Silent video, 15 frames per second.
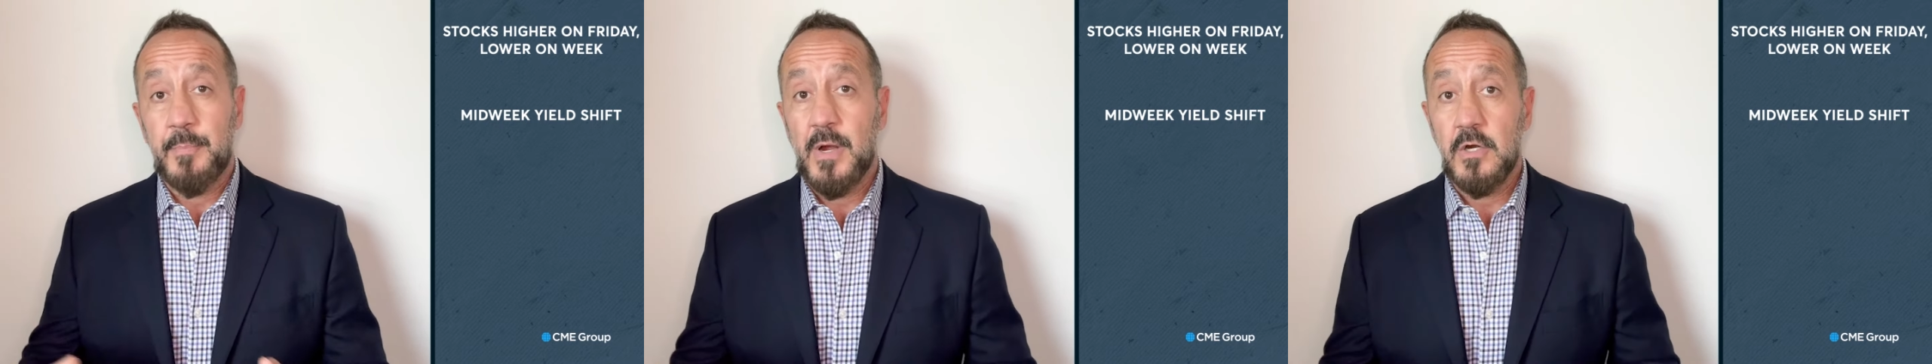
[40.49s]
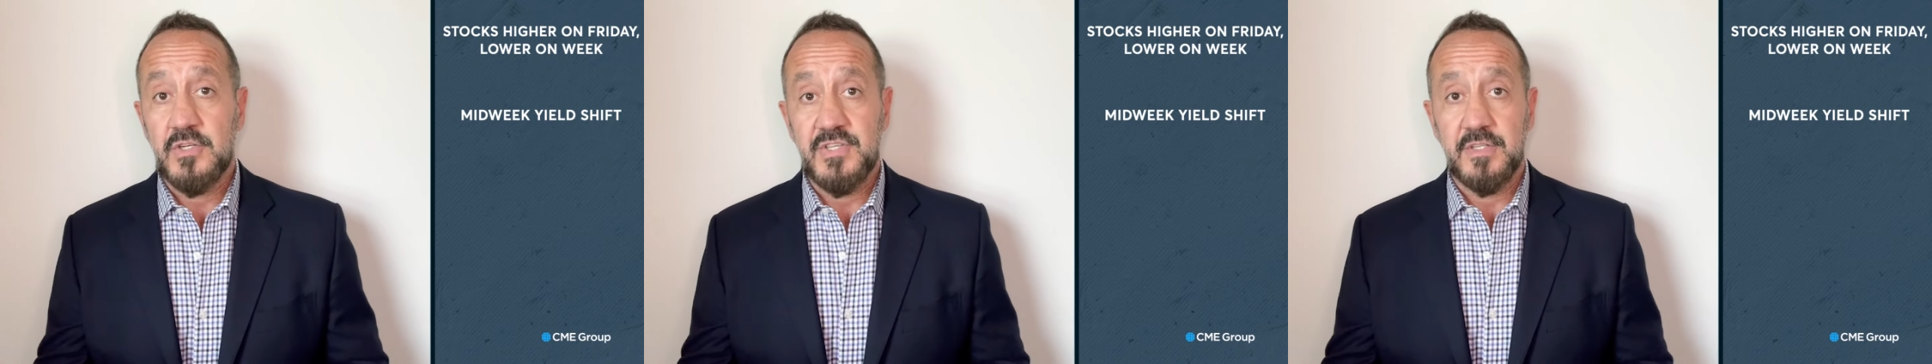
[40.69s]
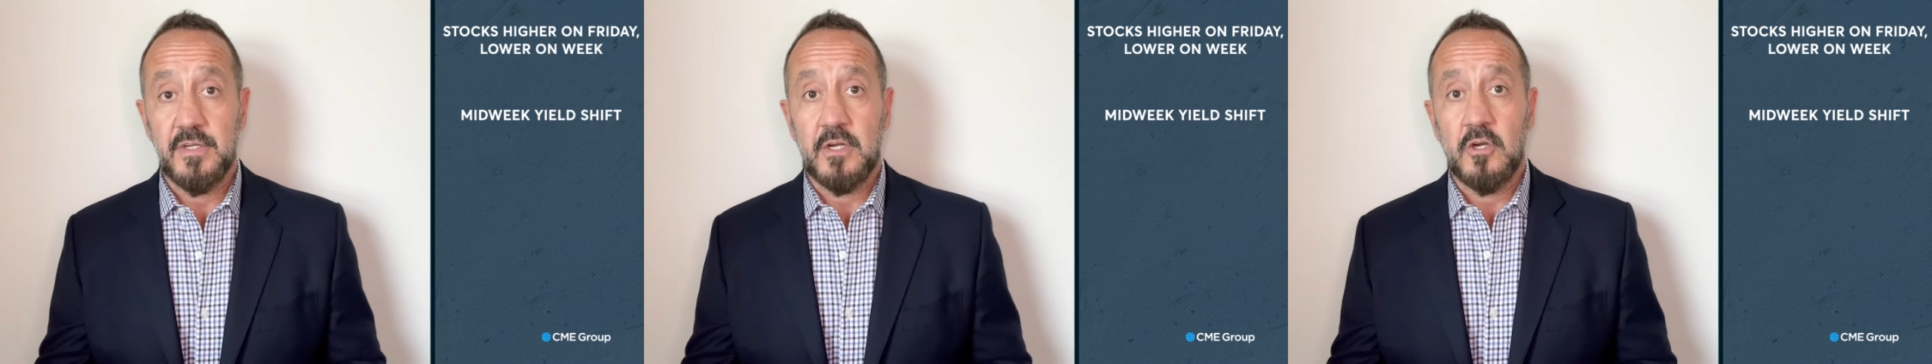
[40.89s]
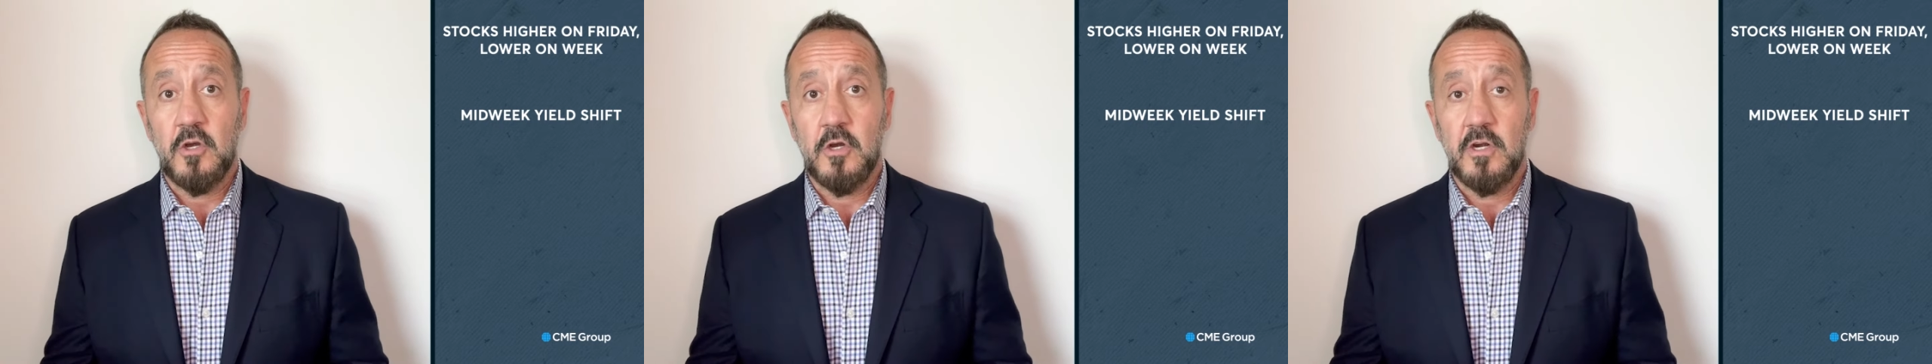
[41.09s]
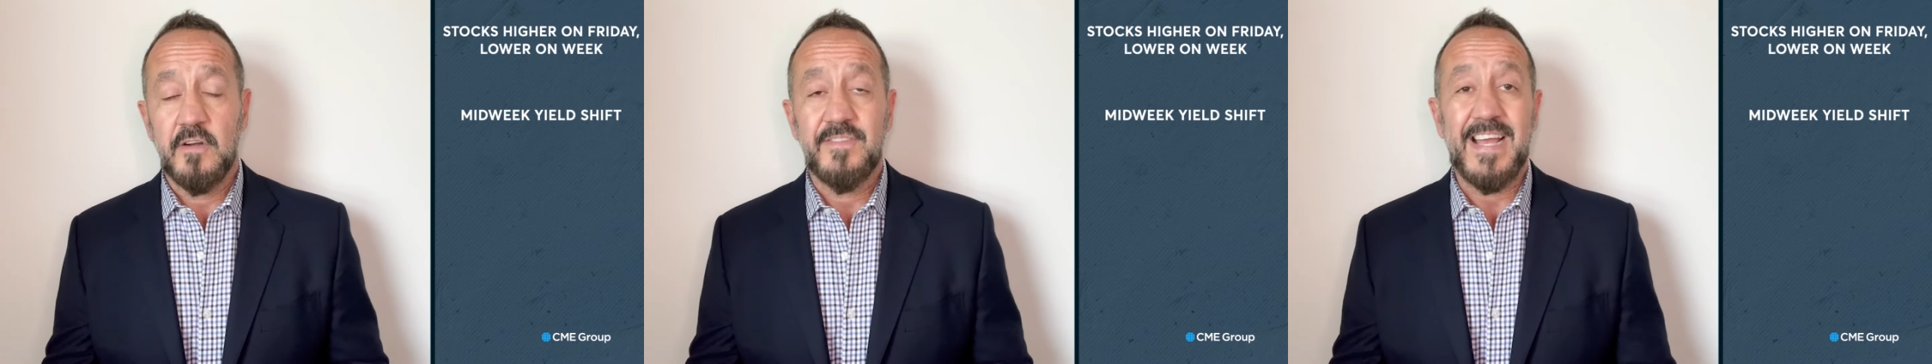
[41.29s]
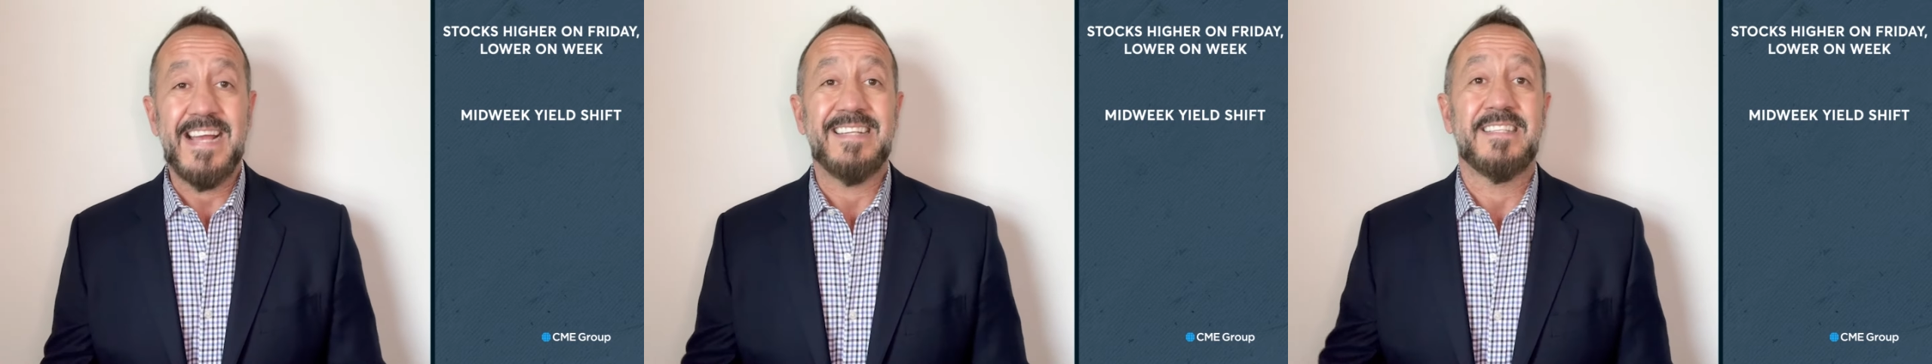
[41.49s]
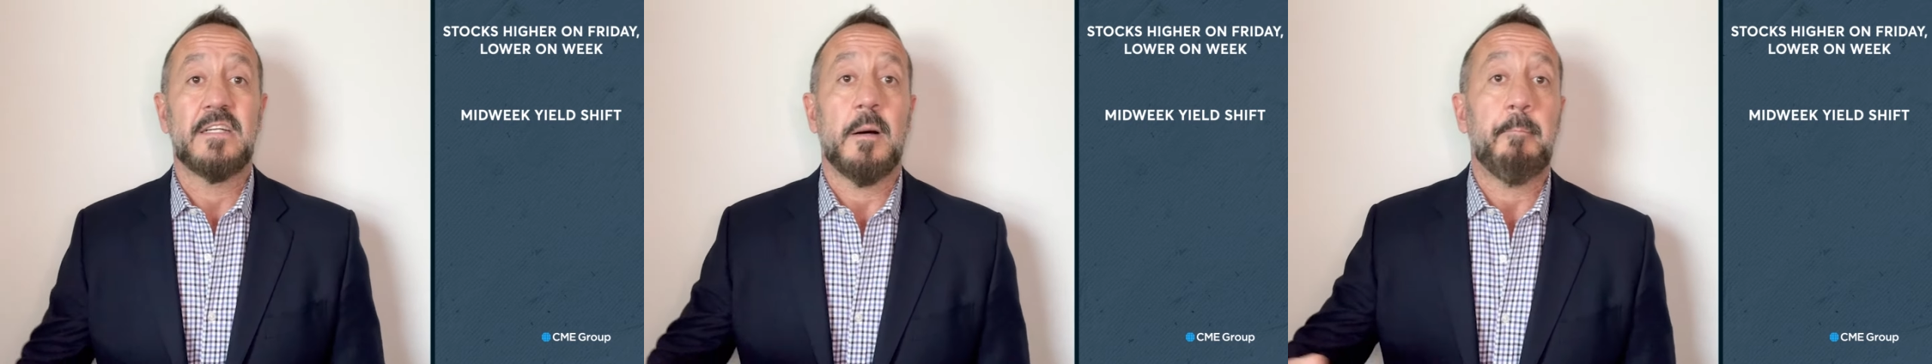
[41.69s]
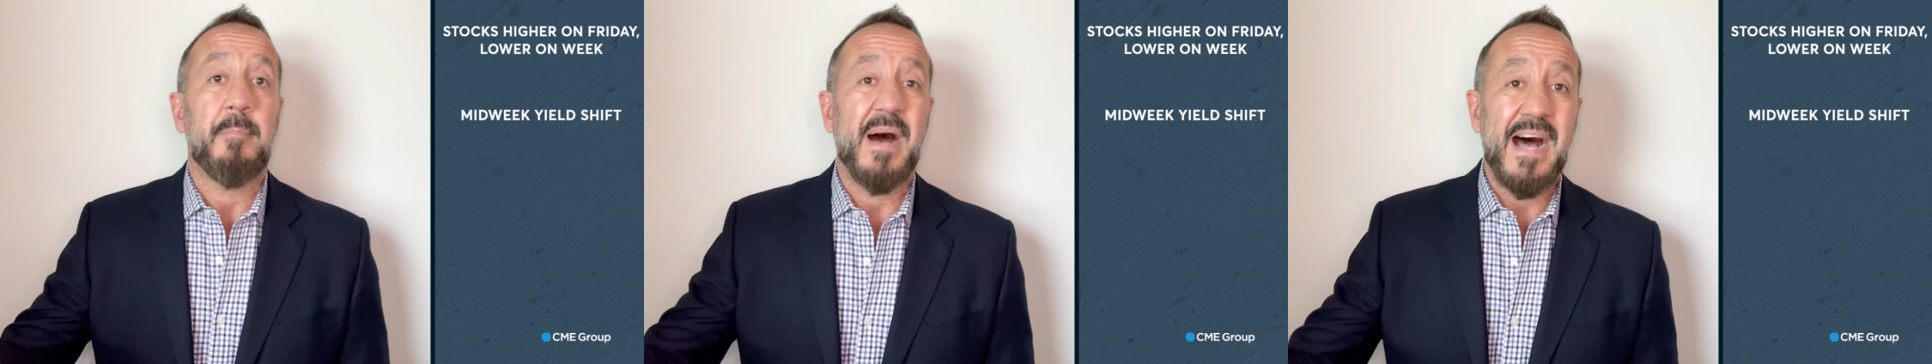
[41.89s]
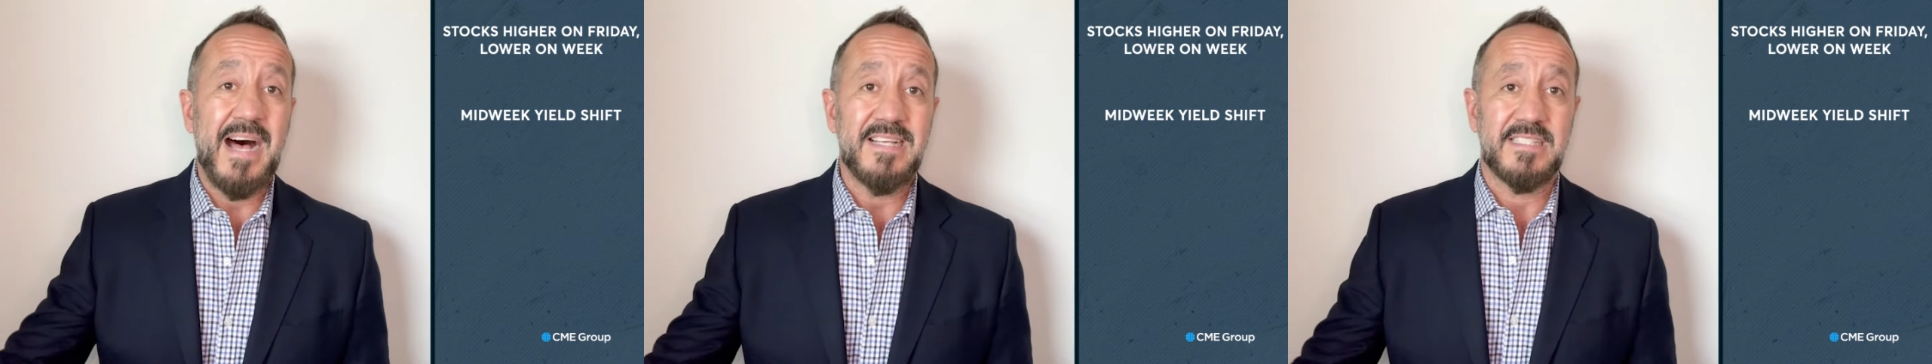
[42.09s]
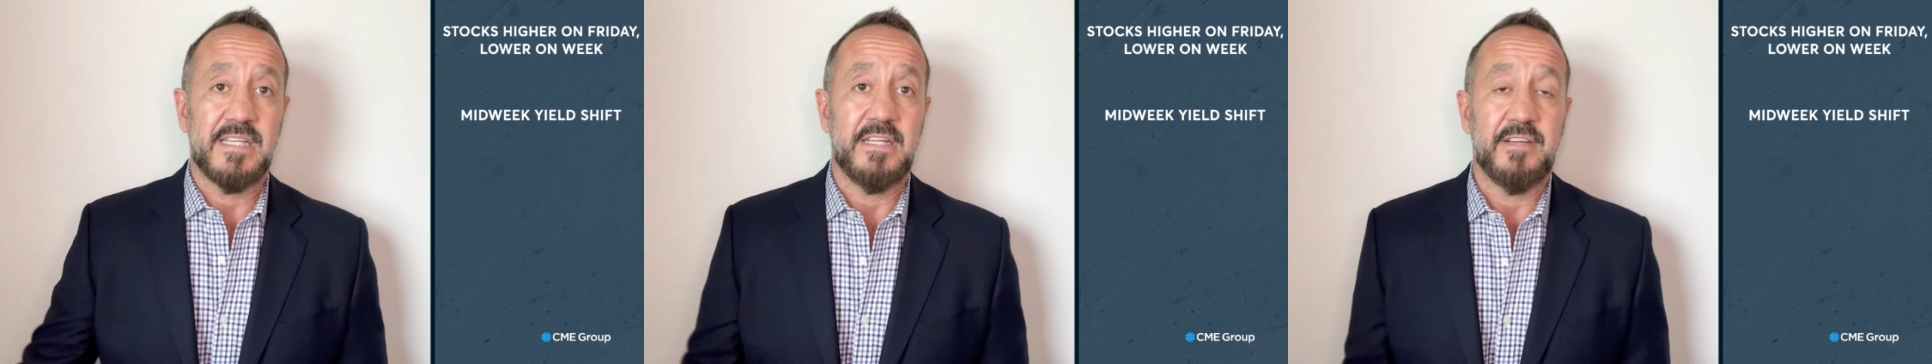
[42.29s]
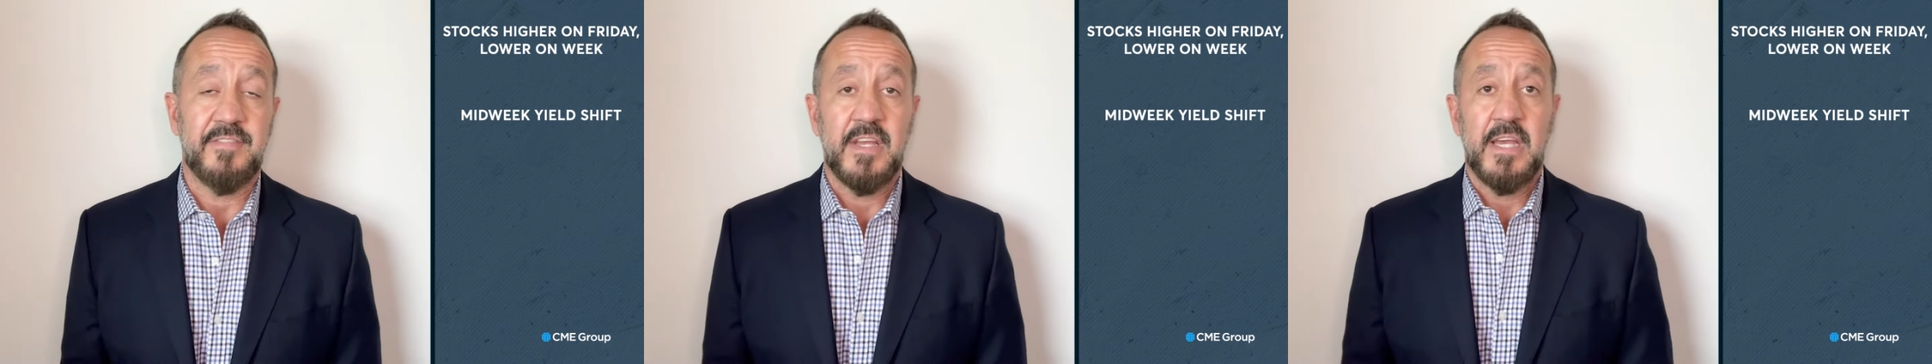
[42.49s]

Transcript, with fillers: parts of the curve ended up positive,